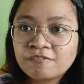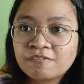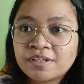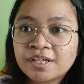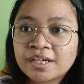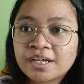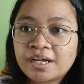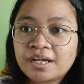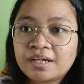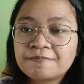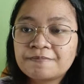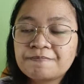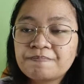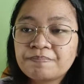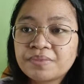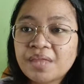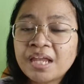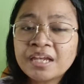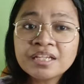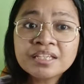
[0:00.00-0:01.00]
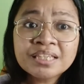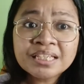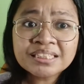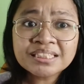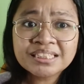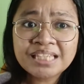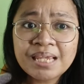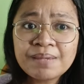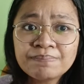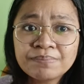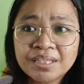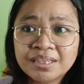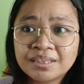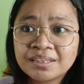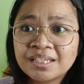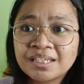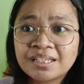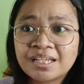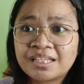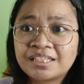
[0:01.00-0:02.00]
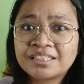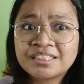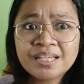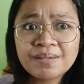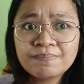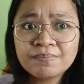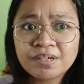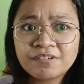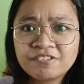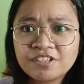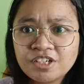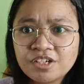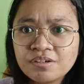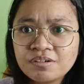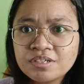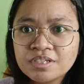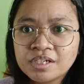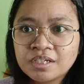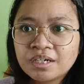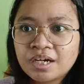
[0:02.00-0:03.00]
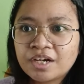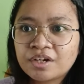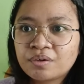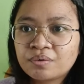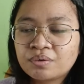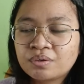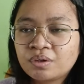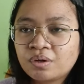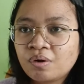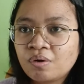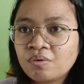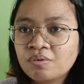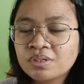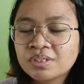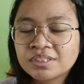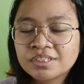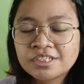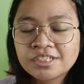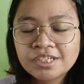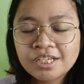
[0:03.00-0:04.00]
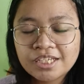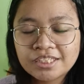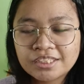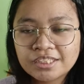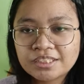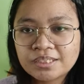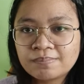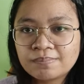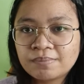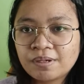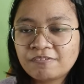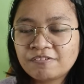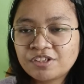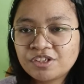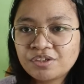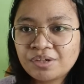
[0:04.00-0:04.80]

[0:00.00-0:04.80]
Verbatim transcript: Like, and the team that did it, Team W, I don't know, is it Team W?